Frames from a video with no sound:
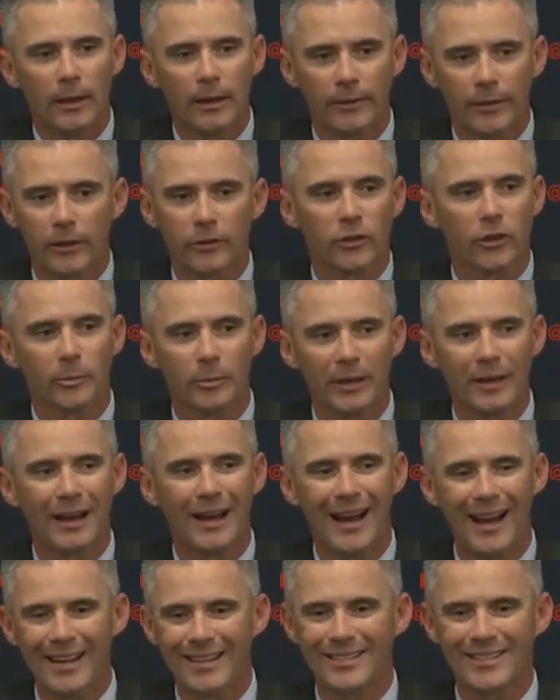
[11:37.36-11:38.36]
uh, there's going to be a
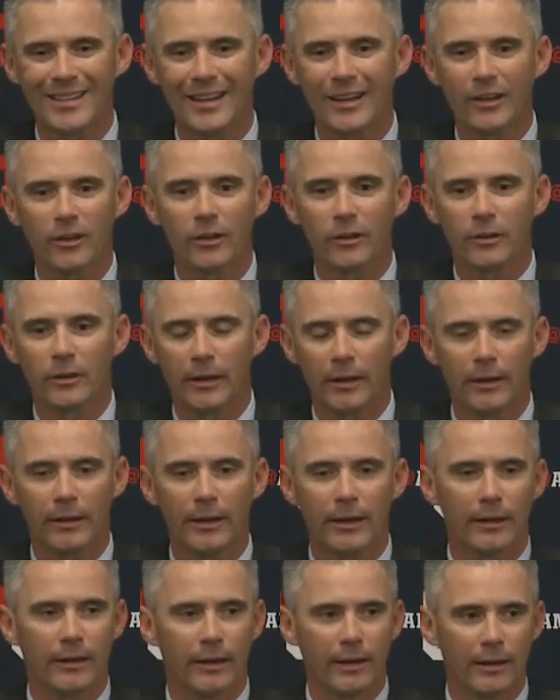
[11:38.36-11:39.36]
high standard and,
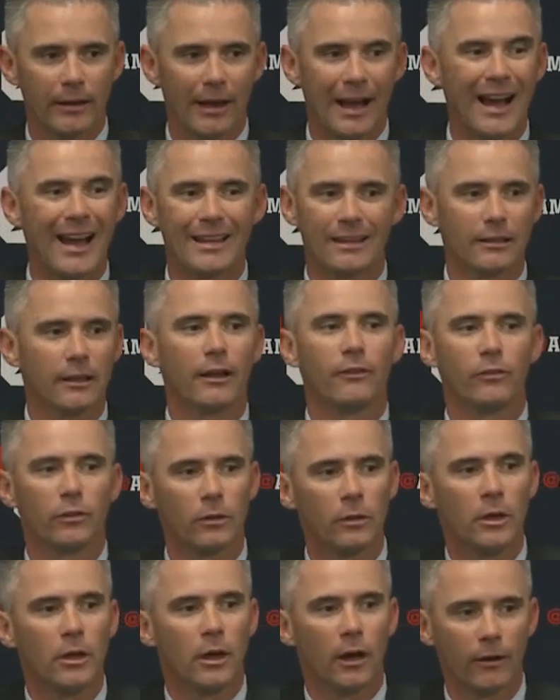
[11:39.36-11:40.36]
and, and, a high
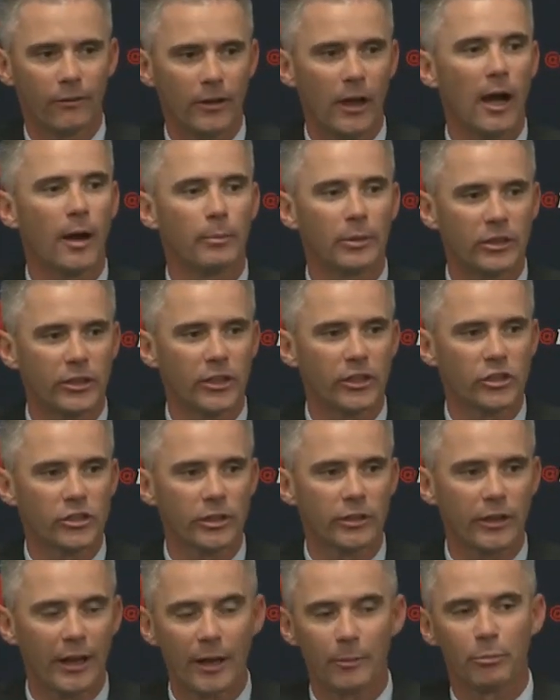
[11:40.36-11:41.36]
level of
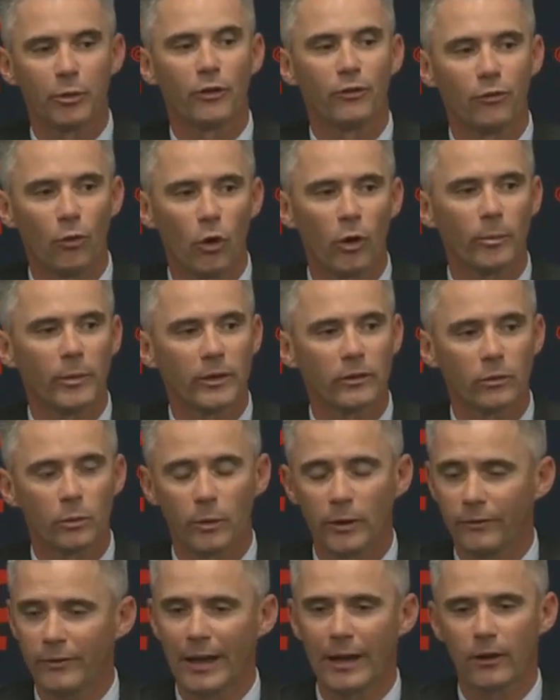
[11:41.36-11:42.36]
competition and performance.
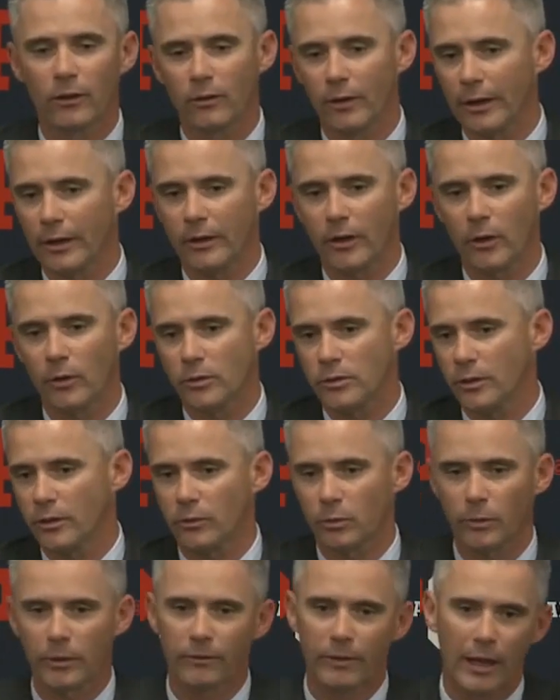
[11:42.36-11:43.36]
We've got great
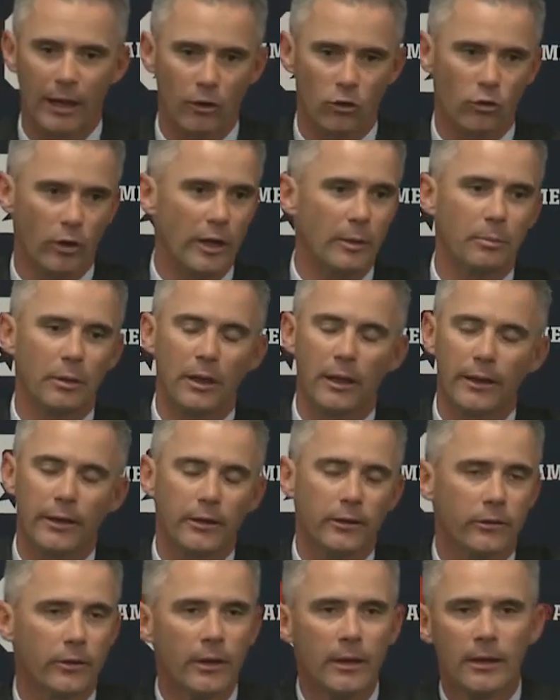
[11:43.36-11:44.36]
coaches, we've got great
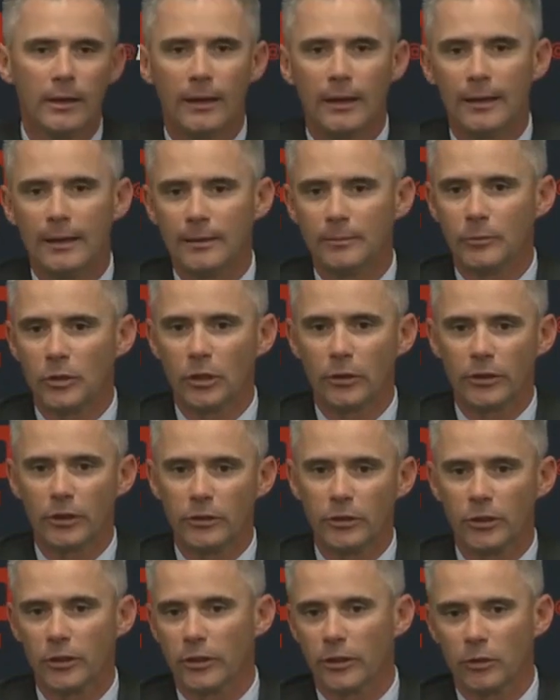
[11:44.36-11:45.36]
players. Um, you know
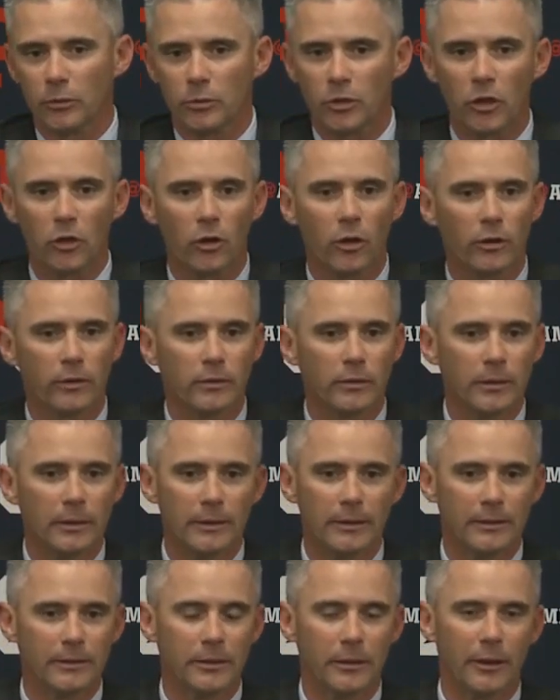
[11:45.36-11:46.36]
you're going to turn on
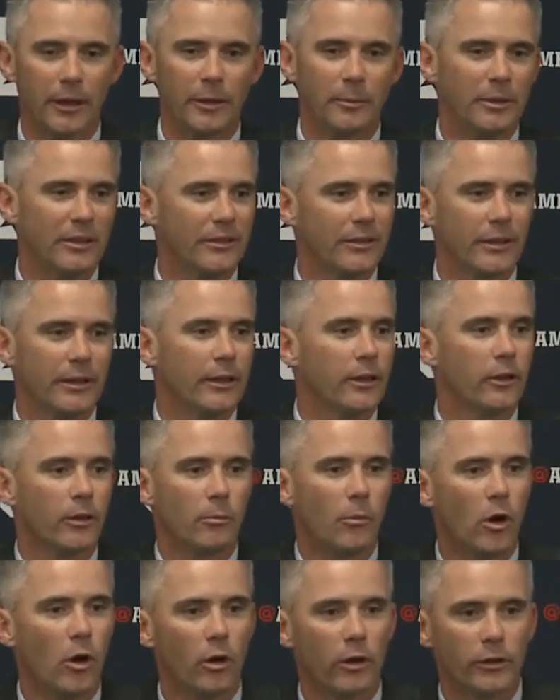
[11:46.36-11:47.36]
uh, your know ABC here
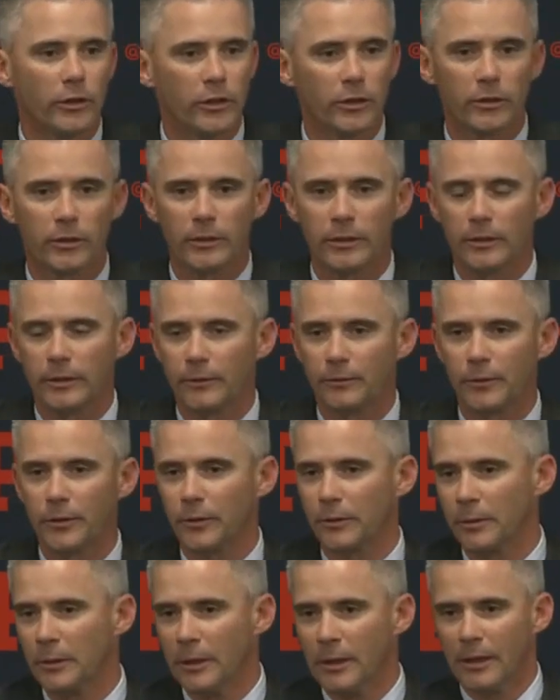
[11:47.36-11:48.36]
tomorrow, and you're if
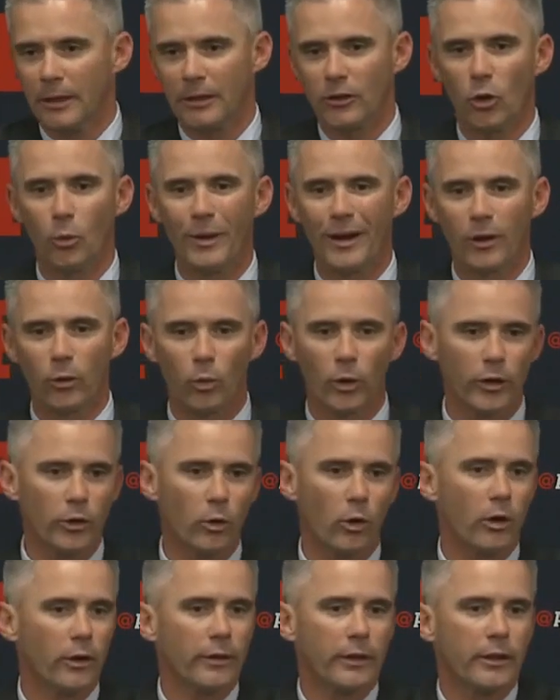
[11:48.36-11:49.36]
you're no matter where
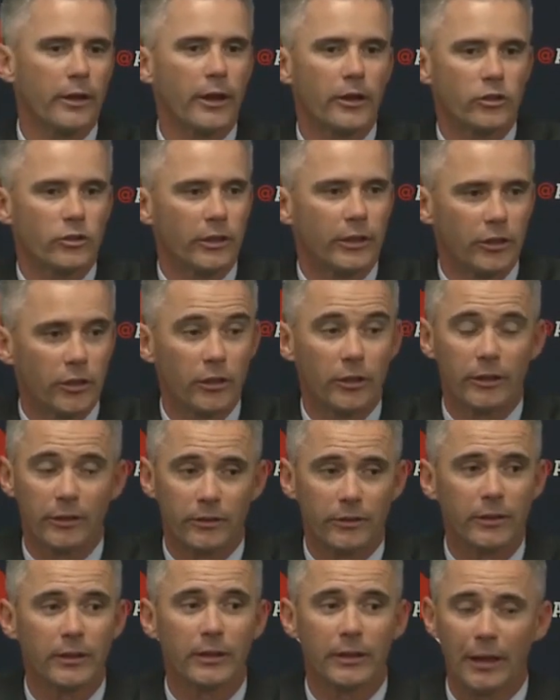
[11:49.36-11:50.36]
you are in the country, and you're going to
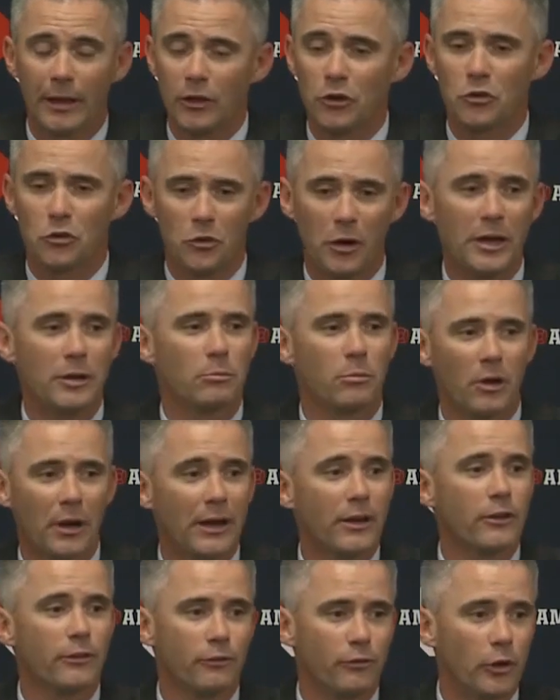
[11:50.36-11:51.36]
see a great
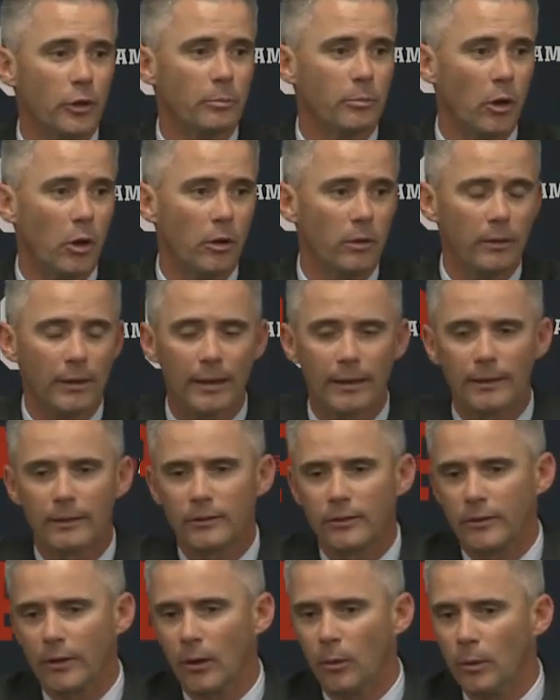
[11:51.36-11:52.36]
brand of football. And
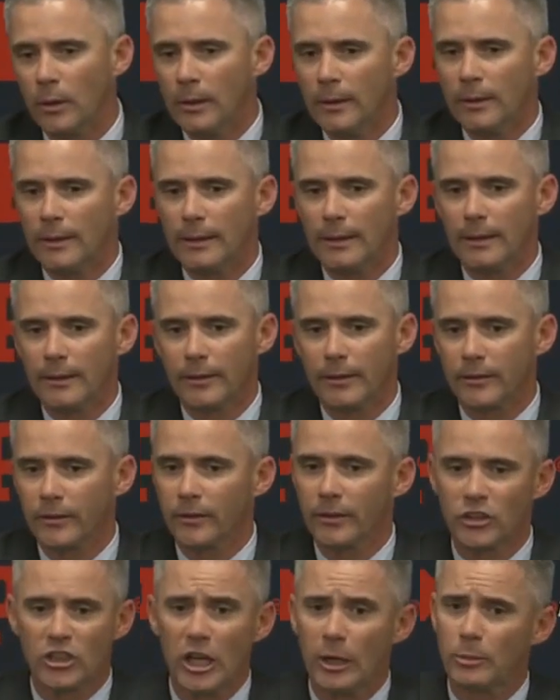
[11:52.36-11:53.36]
so uh, this is
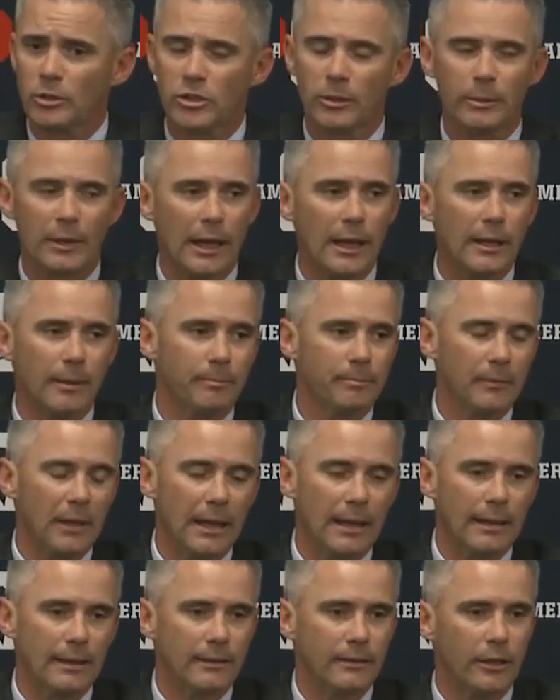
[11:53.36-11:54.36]
a championship game,
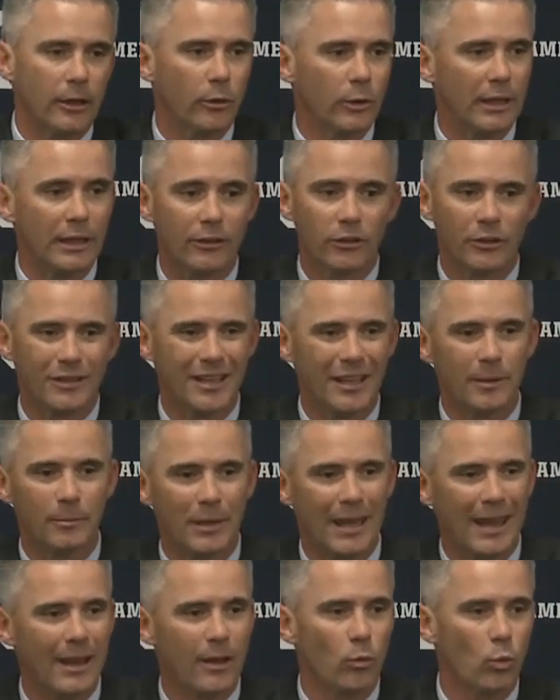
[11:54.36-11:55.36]
and you know either team
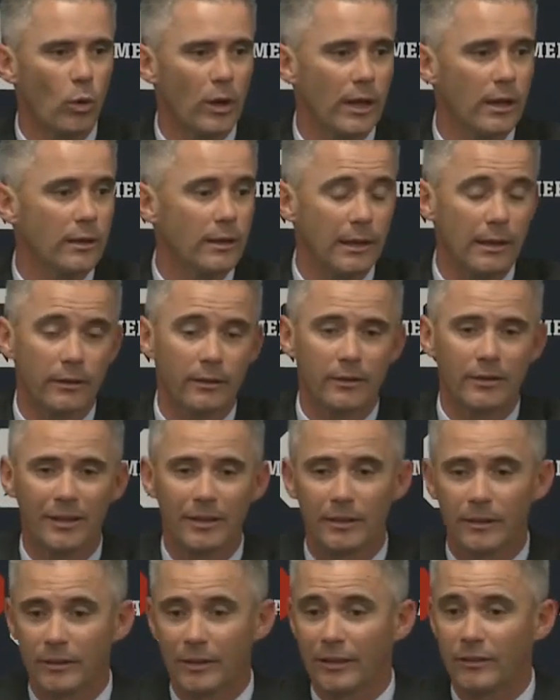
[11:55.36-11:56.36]
can win win. Either
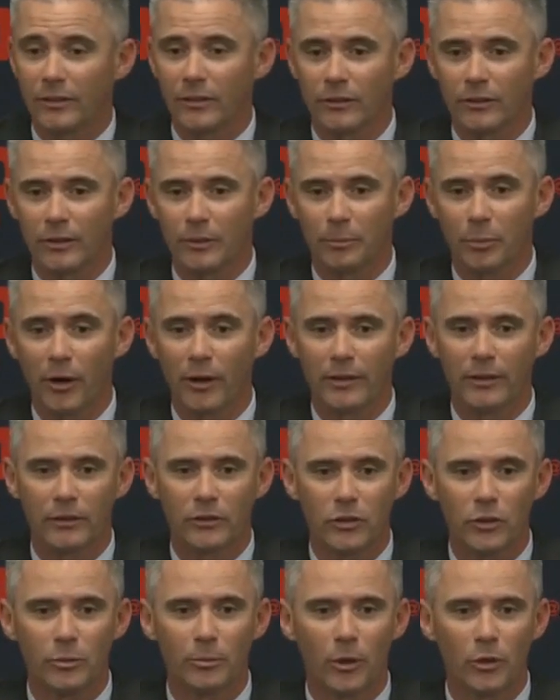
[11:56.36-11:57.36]
team, this is the, probably the
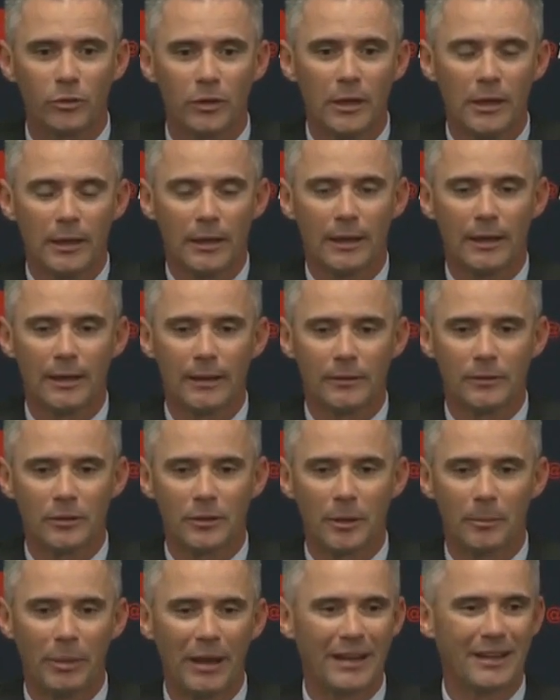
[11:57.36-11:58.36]
two most uh,
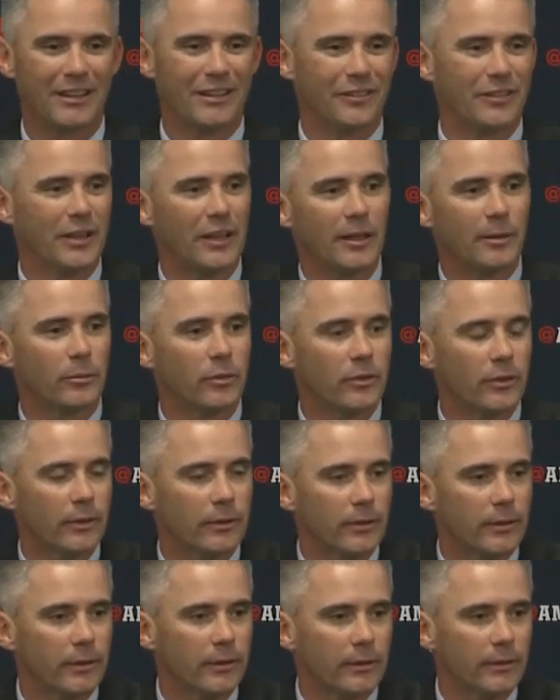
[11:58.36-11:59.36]
competitive teams
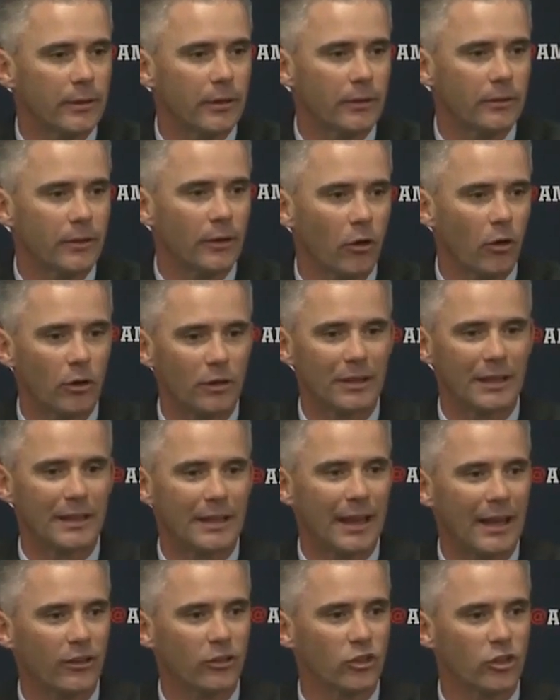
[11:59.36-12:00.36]
that, uh, that, that our
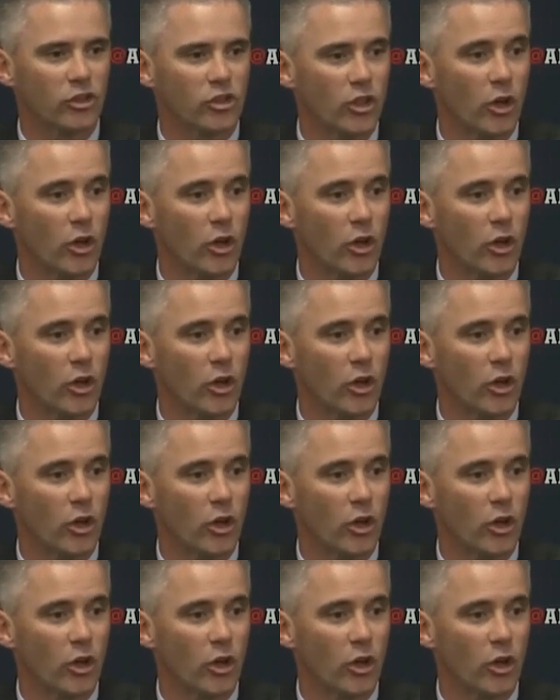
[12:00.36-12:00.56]
league has to